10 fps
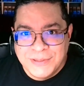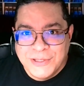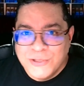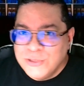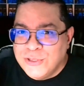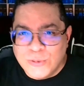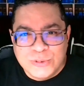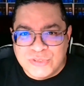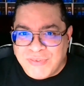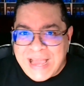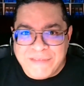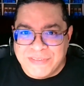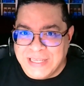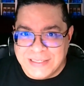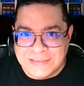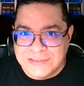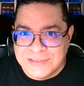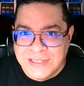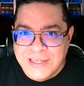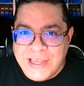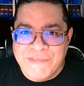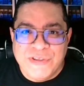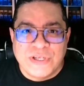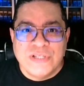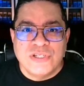Those 5 things. If you can